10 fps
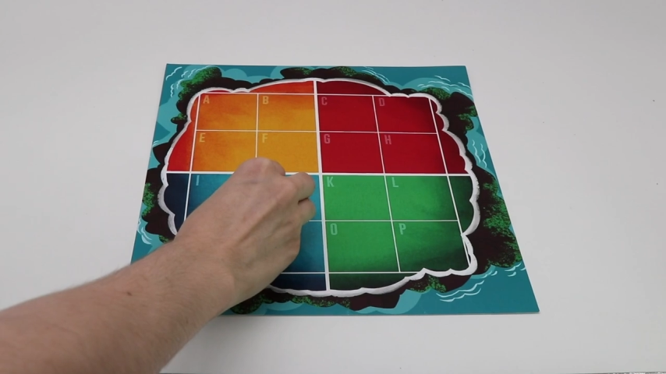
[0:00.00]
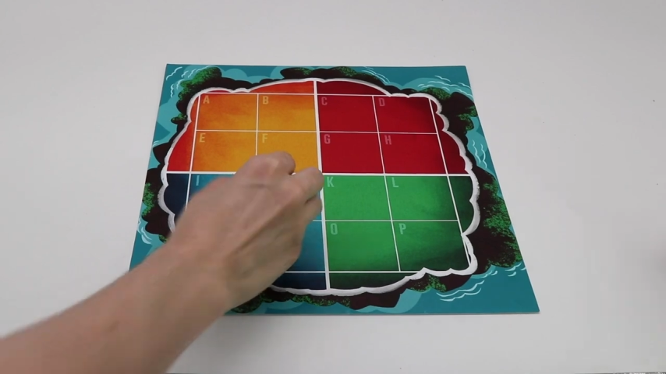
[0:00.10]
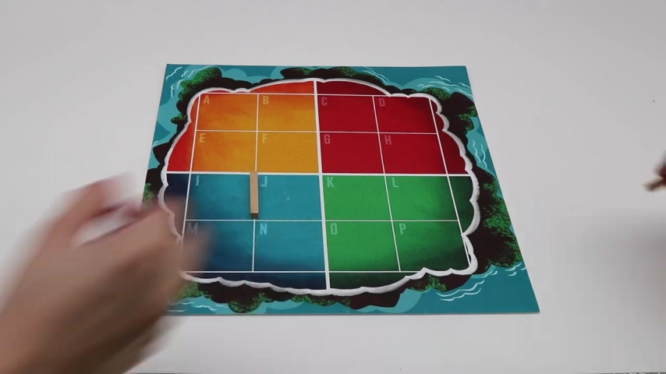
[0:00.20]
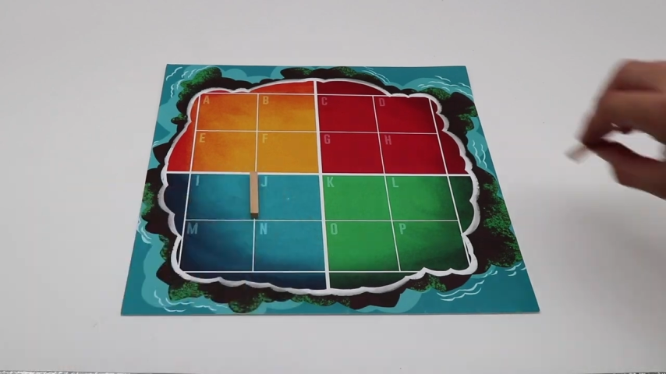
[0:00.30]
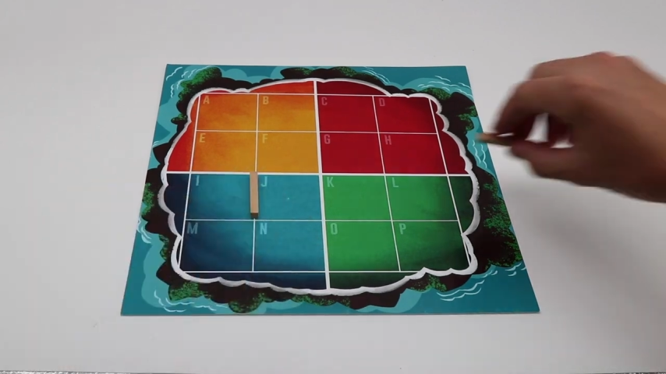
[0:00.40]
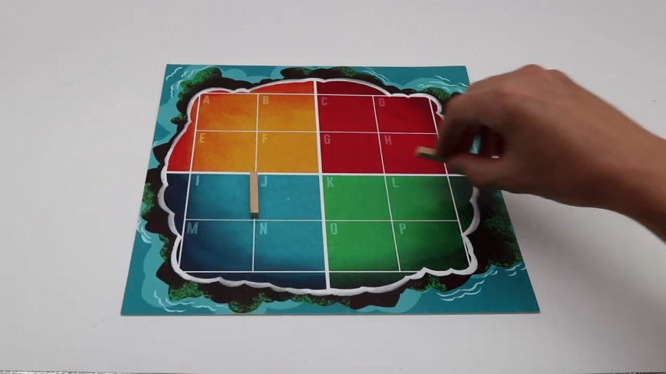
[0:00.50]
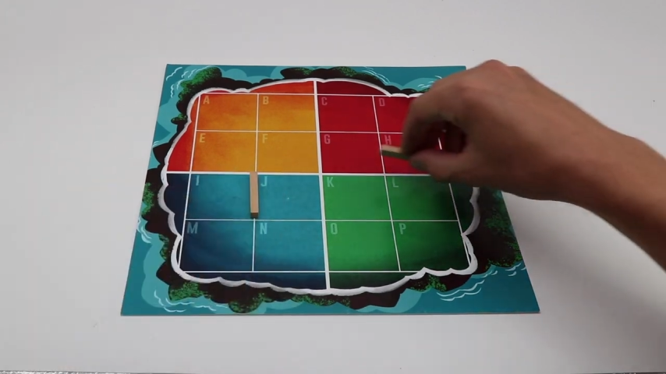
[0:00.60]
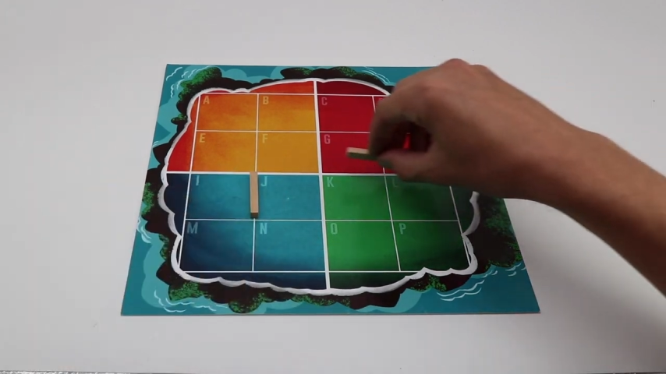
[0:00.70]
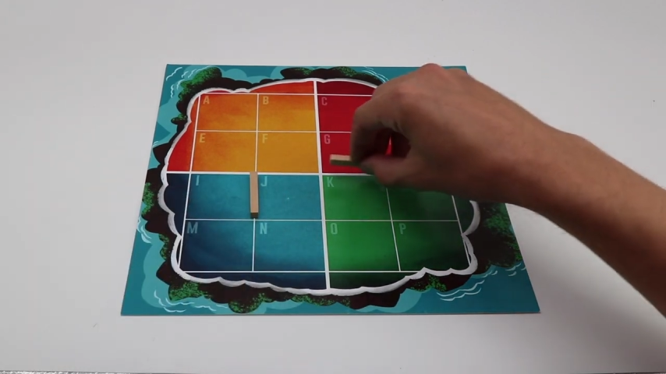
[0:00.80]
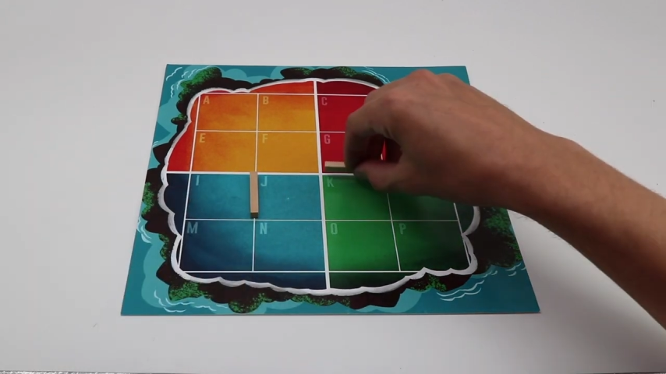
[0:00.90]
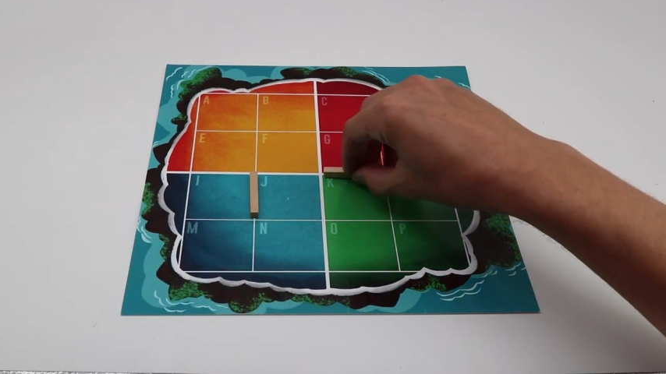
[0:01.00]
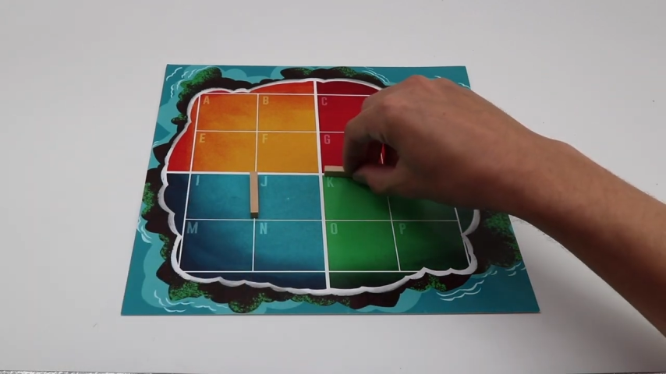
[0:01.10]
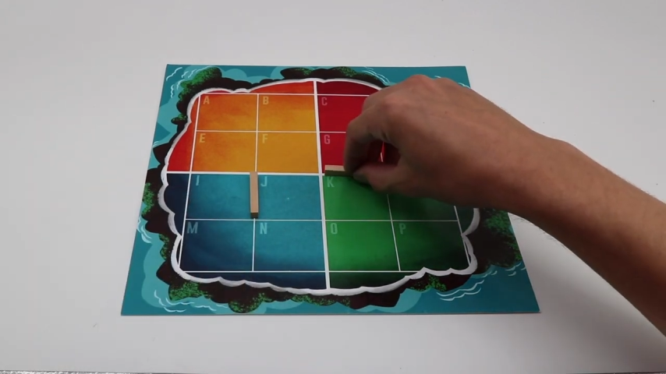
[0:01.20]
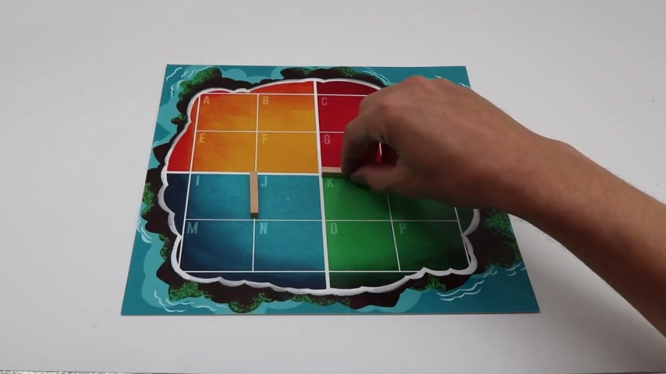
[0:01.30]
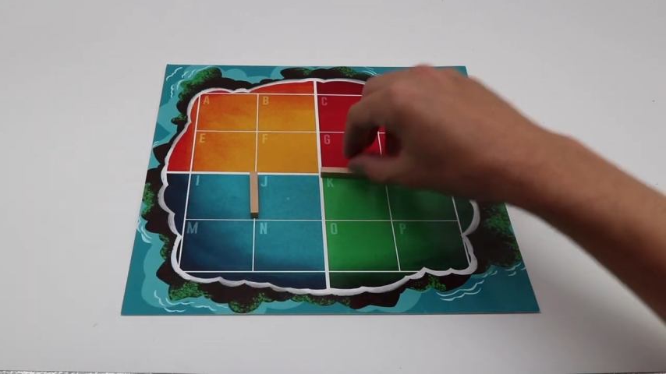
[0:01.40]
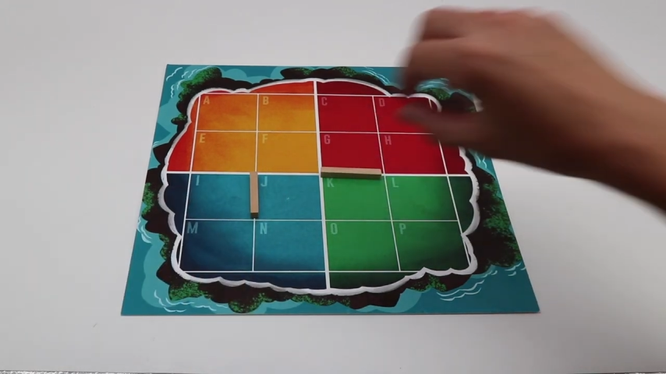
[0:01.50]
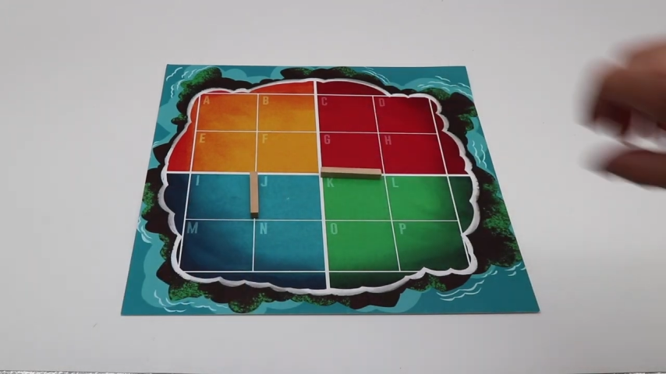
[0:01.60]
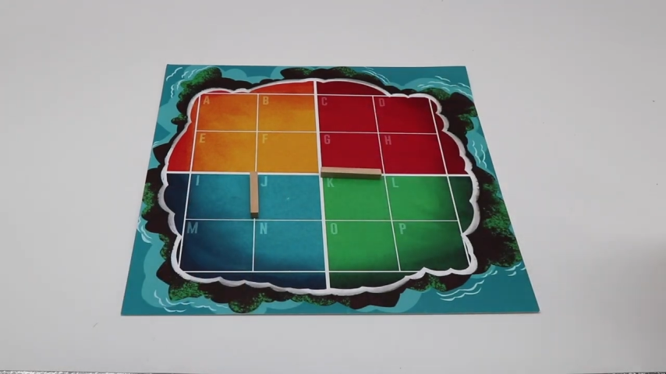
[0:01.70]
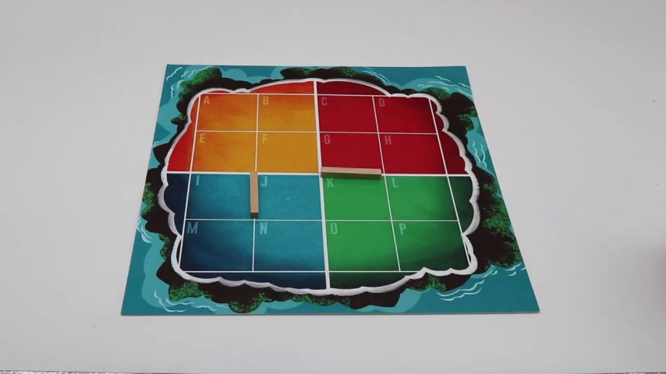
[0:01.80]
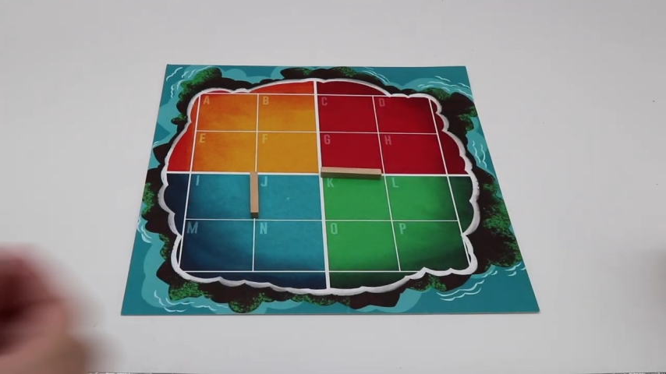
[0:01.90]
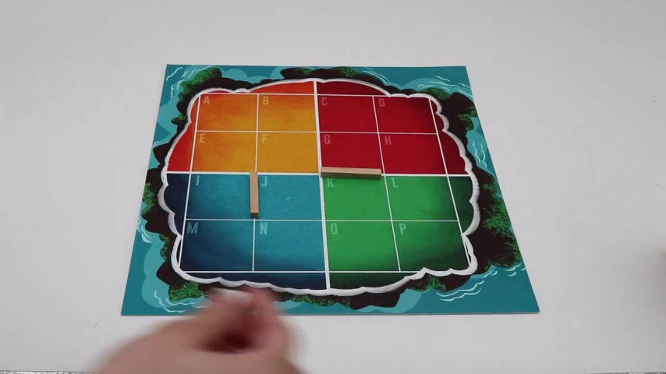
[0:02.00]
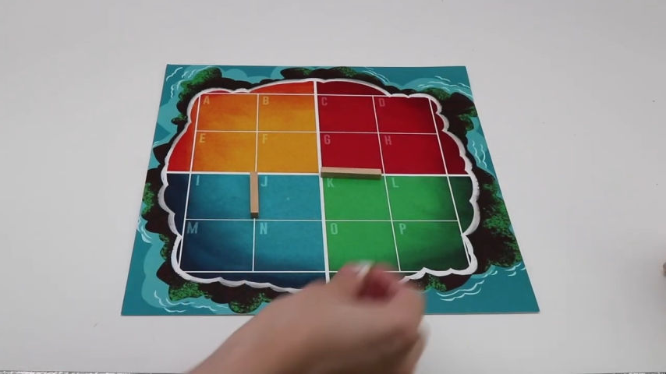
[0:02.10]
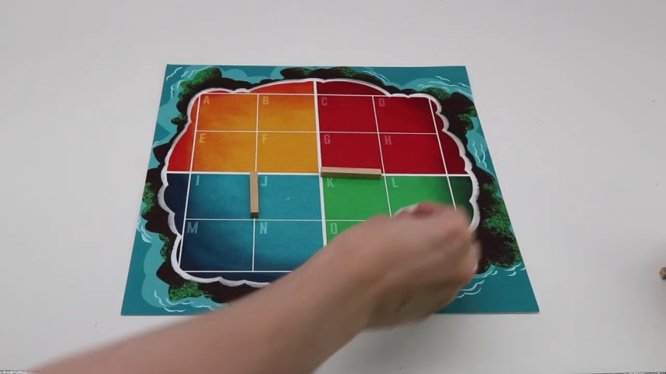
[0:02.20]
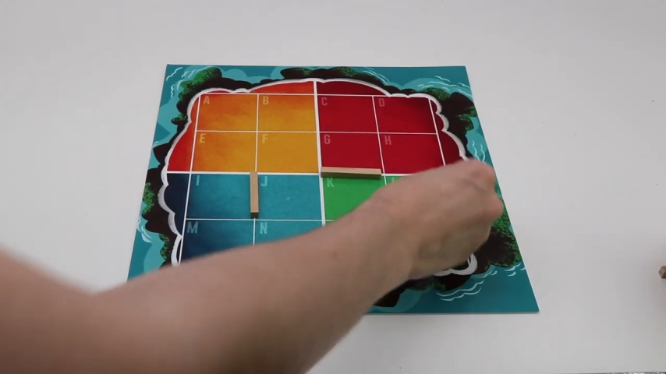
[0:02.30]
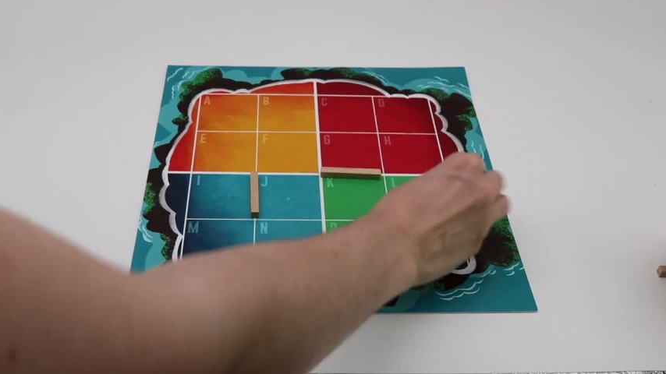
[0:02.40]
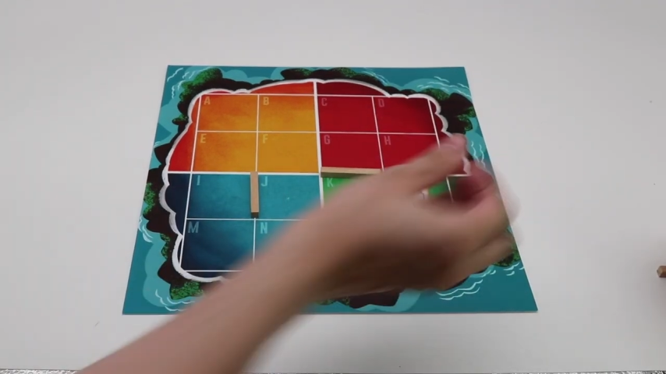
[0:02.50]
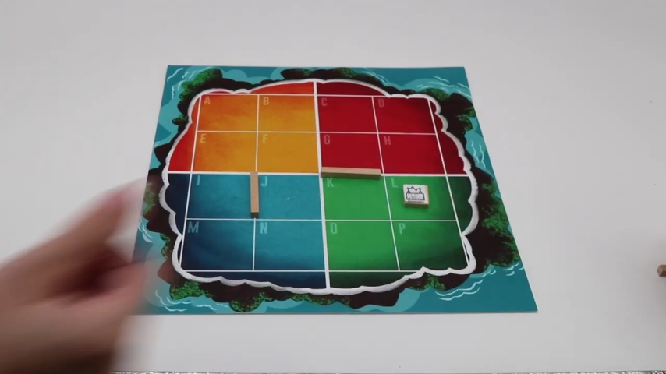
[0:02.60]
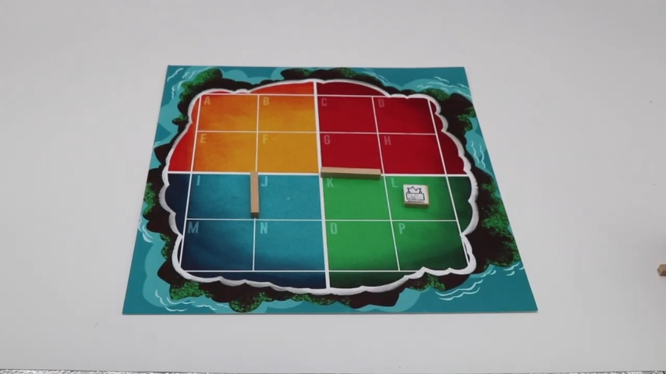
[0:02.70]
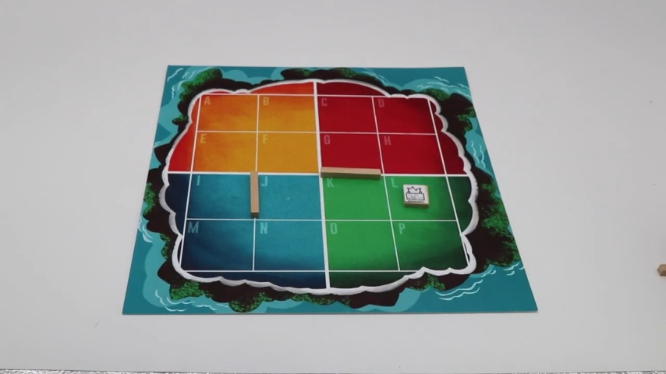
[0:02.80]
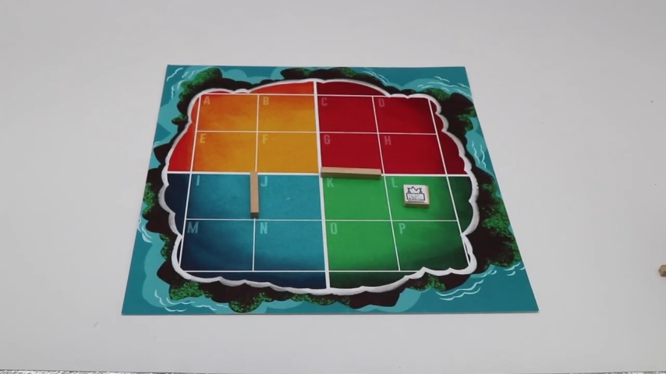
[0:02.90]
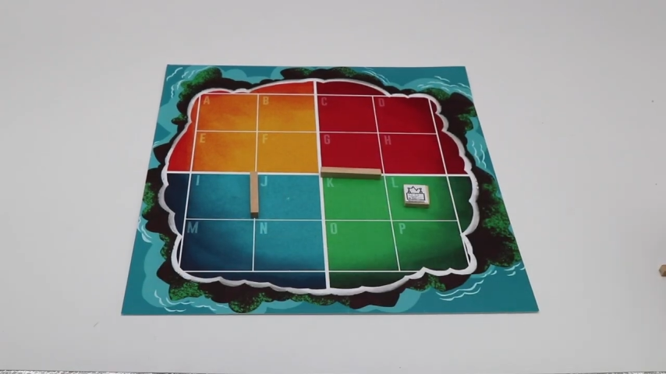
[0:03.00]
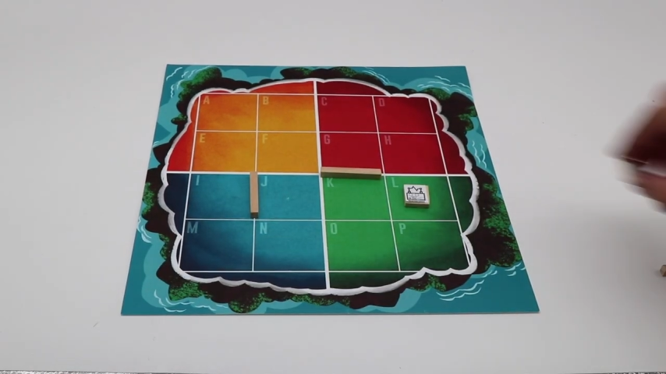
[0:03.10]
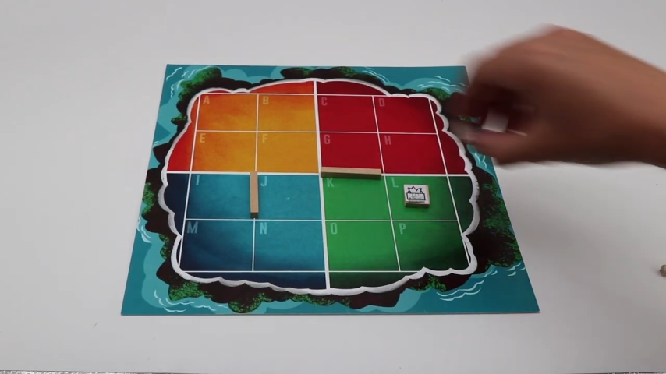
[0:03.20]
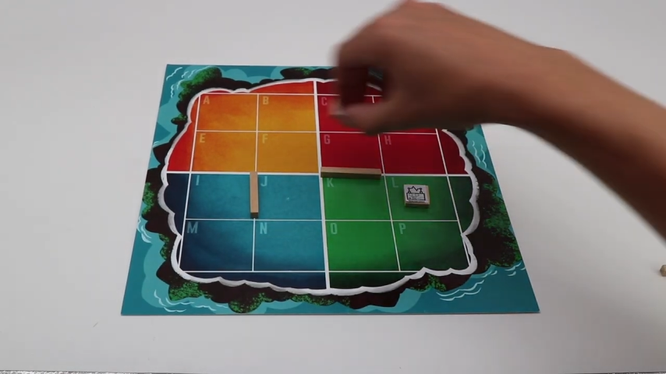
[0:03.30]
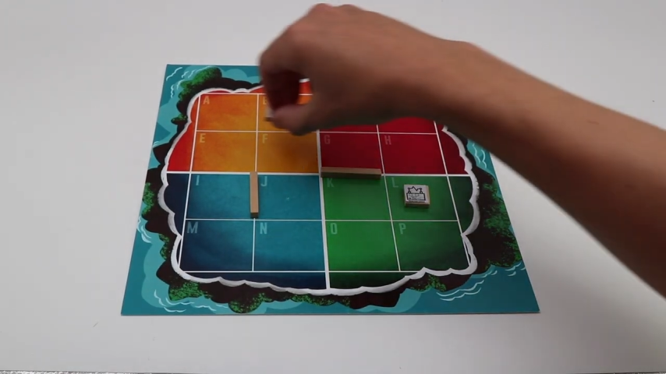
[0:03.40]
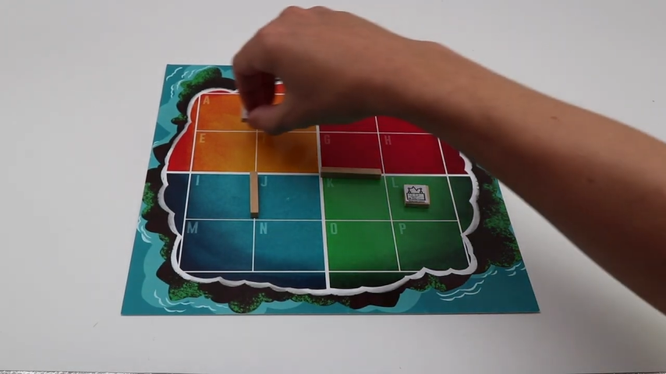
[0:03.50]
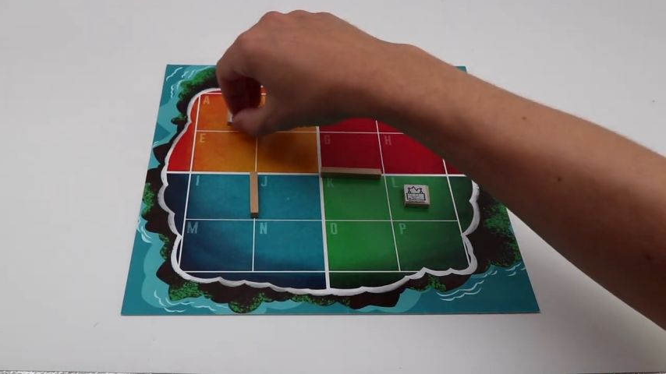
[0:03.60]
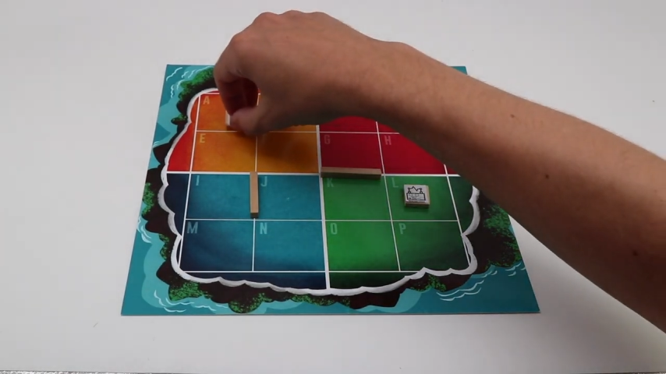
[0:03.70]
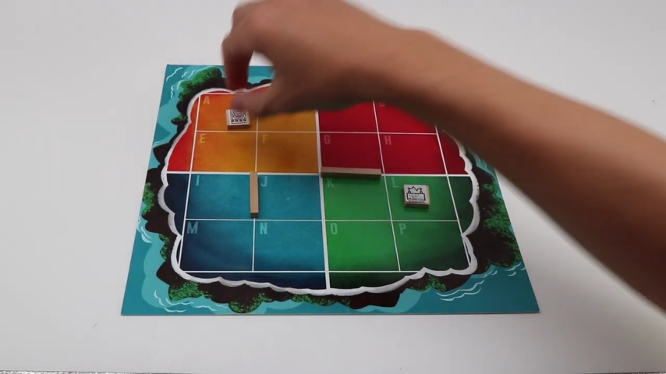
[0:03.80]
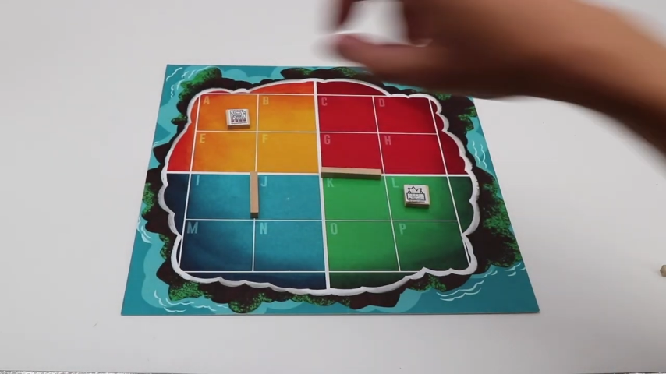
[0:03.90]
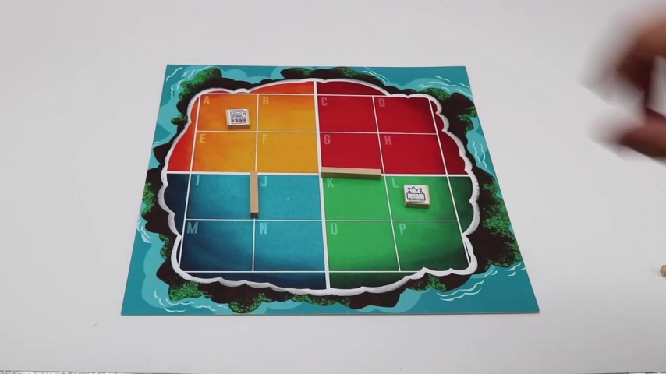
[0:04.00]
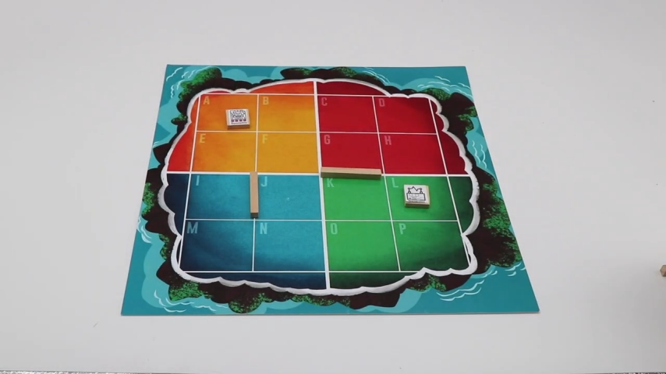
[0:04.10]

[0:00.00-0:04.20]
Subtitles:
[unreadable: no face in view]